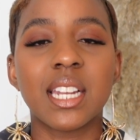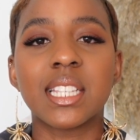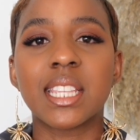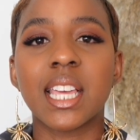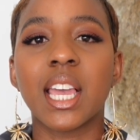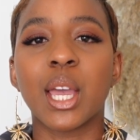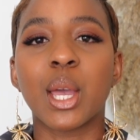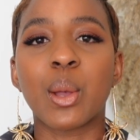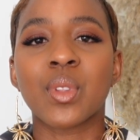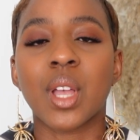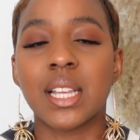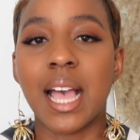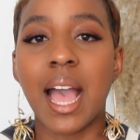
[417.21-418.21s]
And I think,
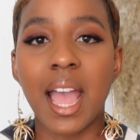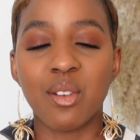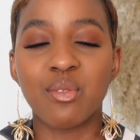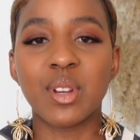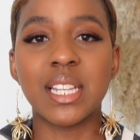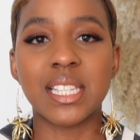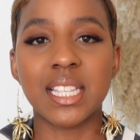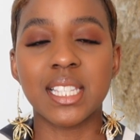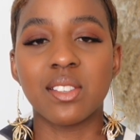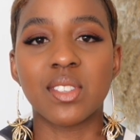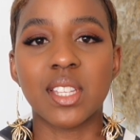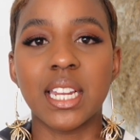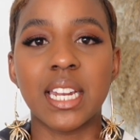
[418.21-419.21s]
because I have really
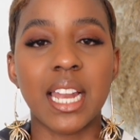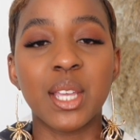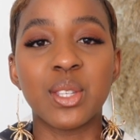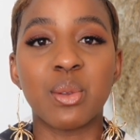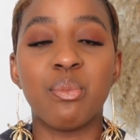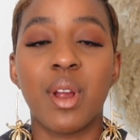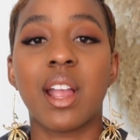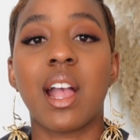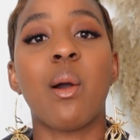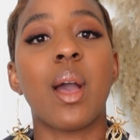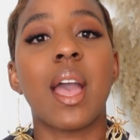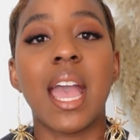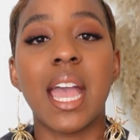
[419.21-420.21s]
sensitive skin, and I used to break
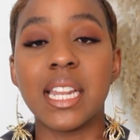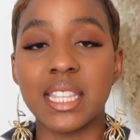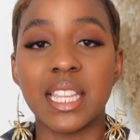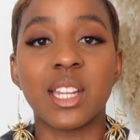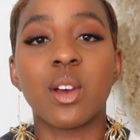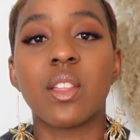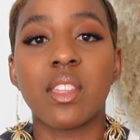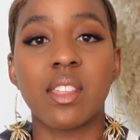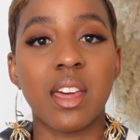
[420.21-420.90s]
out at anything other